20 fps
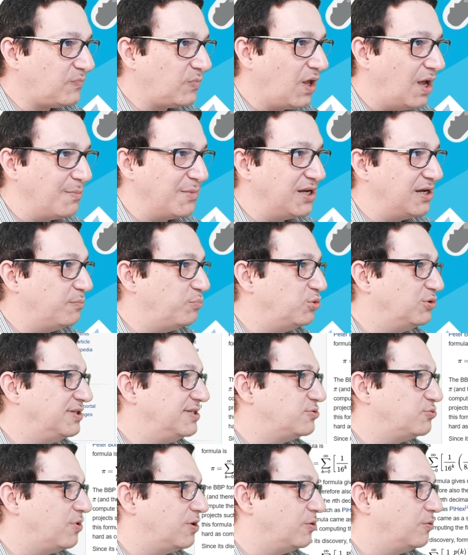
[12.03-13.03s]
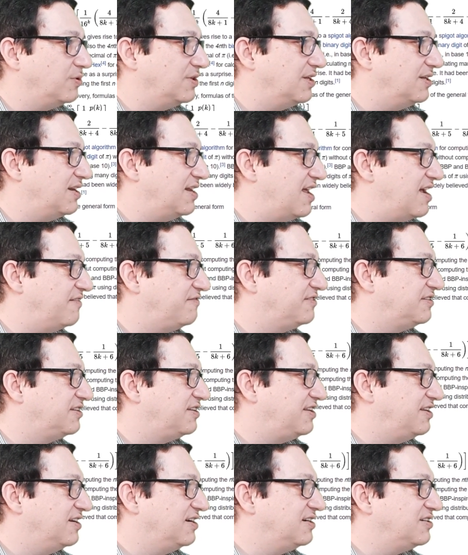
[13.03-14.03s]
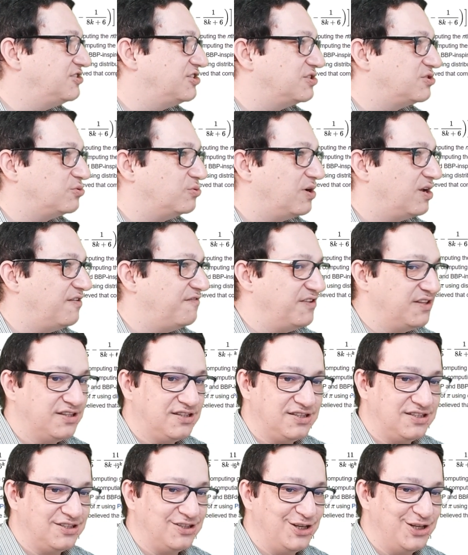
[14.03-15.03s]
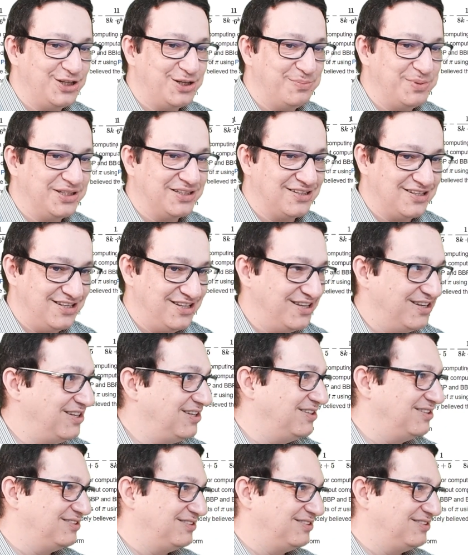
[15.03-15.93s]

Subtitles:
I'm gonna put this one on the left here just to have it a little bit clear.